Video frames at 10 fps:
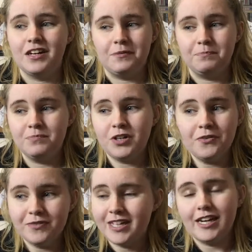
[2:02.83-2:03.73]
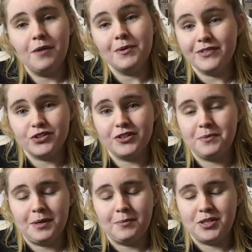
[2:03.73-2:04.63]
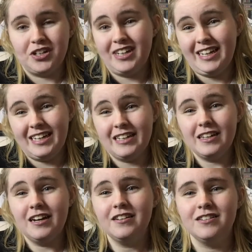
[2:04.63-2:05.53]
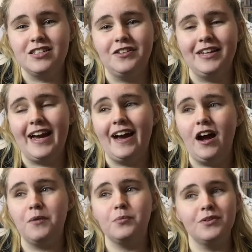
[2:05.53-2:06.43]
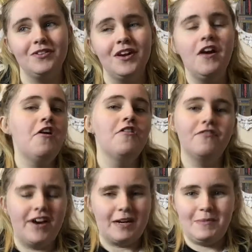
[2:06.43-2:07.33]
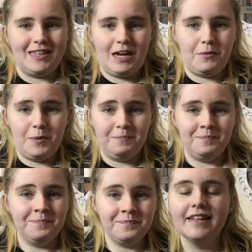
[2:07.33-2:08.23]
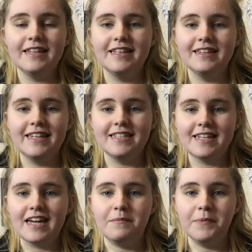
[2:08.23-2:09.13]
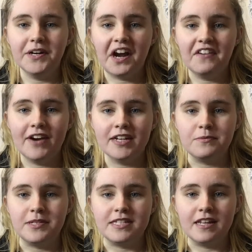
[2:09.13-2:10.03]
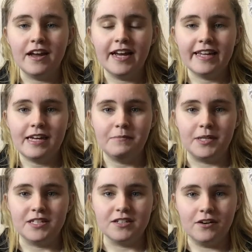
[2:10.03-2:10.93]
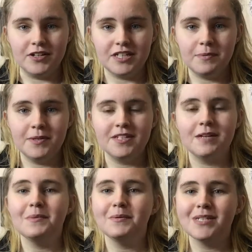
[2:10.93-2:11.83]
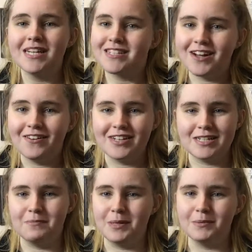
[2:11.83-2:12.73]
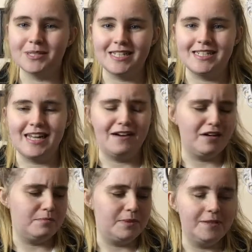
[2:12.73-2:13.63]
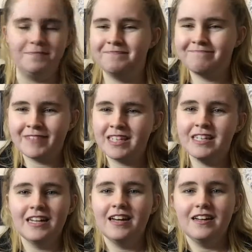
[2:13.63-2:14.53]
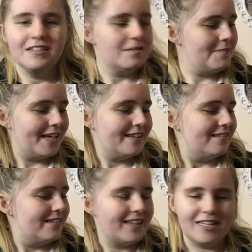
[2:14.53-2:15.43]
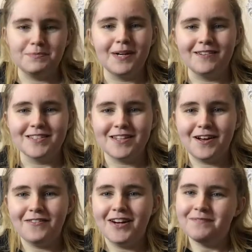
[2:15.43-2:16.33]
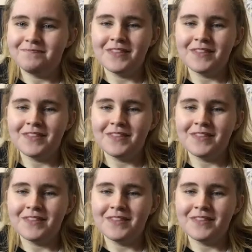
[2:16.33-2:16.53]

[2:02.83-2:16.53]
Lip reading: I don't think I would have enjoyed it when I was younger either, so yeah, I wouldn't recommend that one. Then the second book I read was The Lion Game by Sarah Shepherd. Some people say Sarah, some people say Sarah, but to me that's pronounced Sarah.